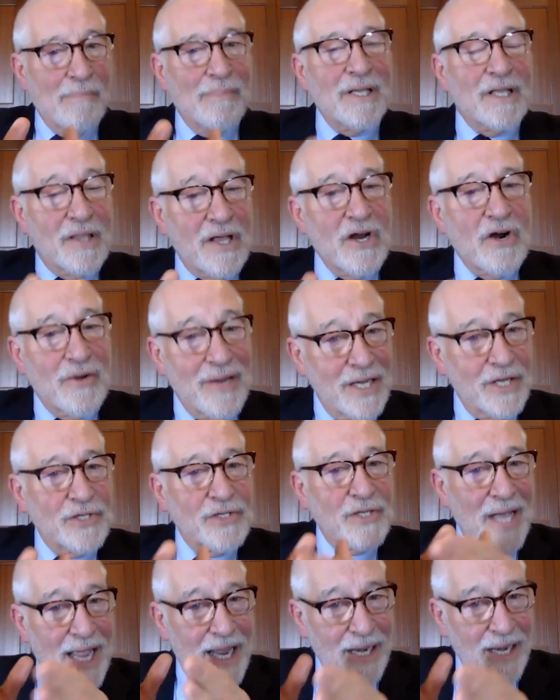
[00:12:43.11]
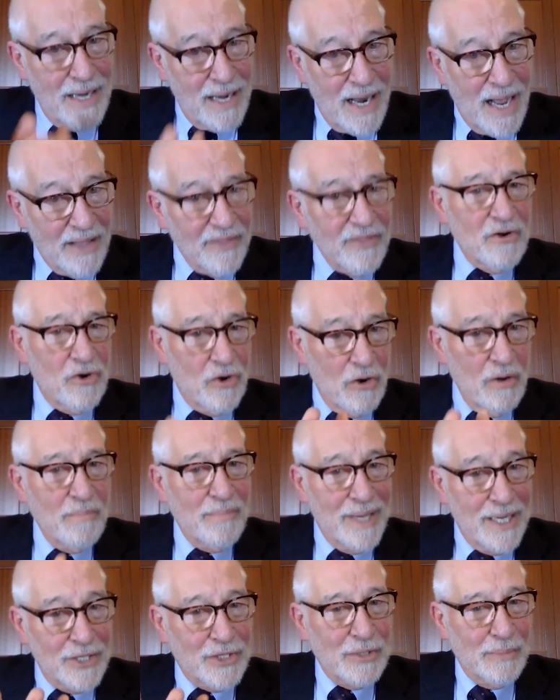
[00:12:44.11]
but there is another
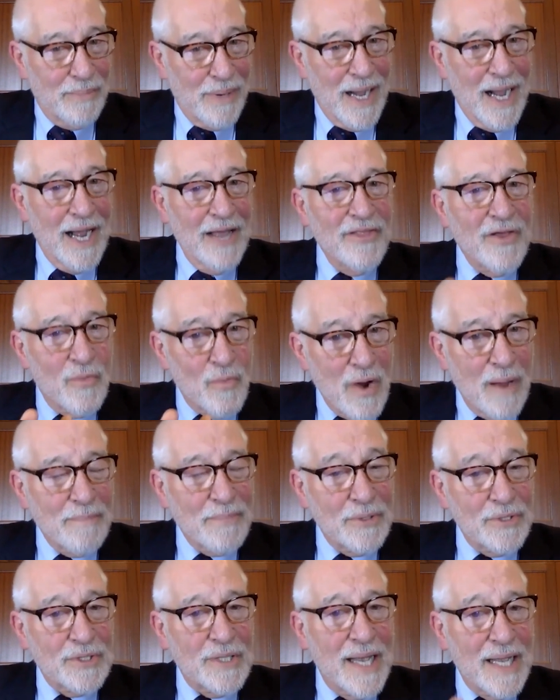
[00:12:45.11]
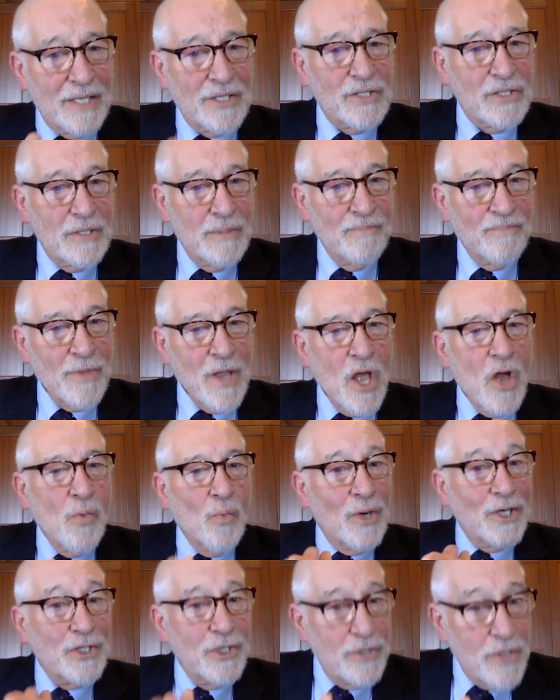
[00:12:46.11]
piece of pie that represents
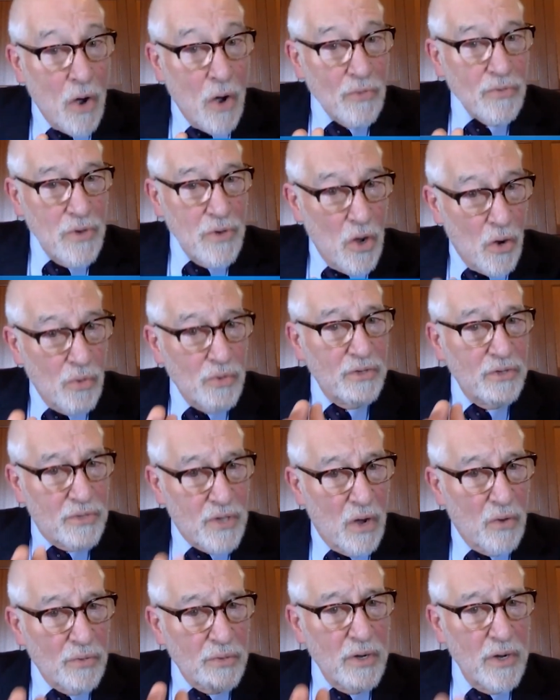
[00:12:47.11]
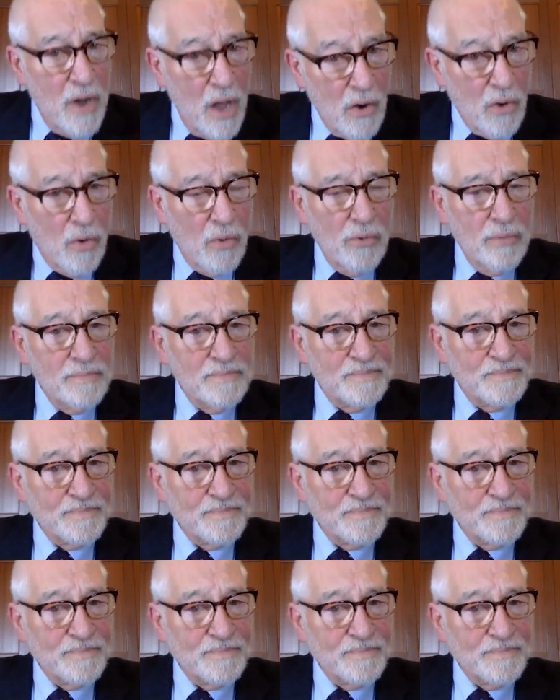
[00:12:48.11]
what you don't know you don't know.